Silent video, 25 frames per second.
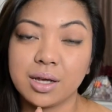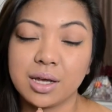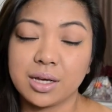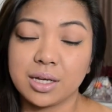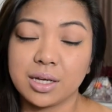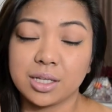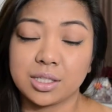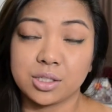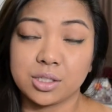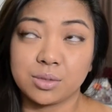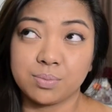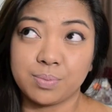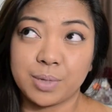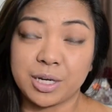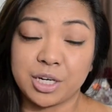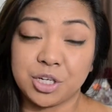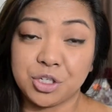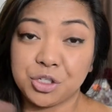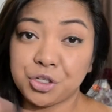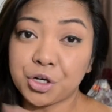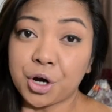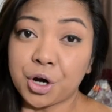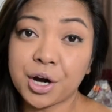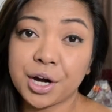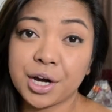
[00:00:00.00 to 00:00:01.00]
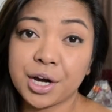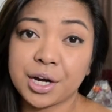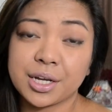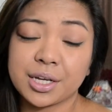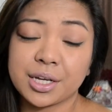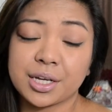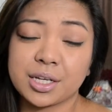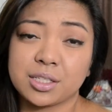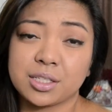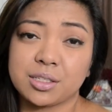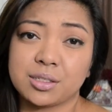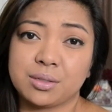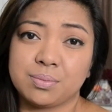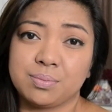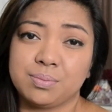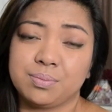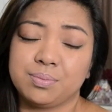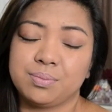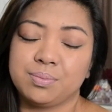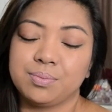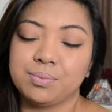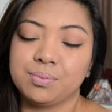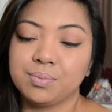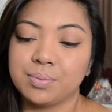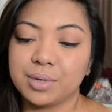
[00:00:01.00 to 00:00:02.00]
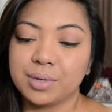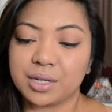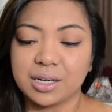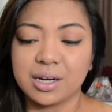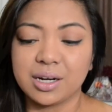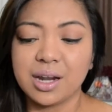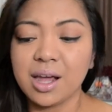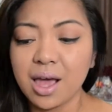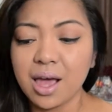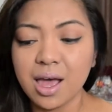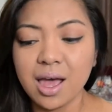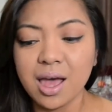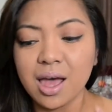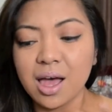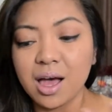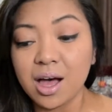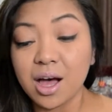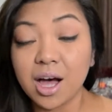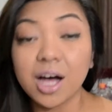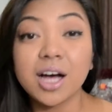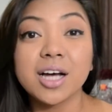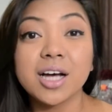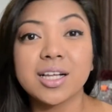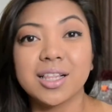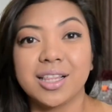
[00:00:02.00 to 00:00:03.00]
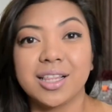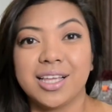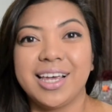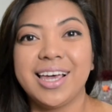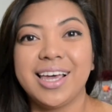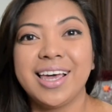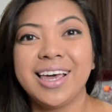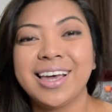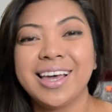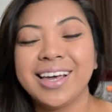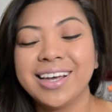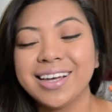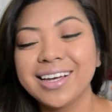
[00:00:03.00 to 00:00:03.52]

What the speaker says: It's been dark, it's been ugly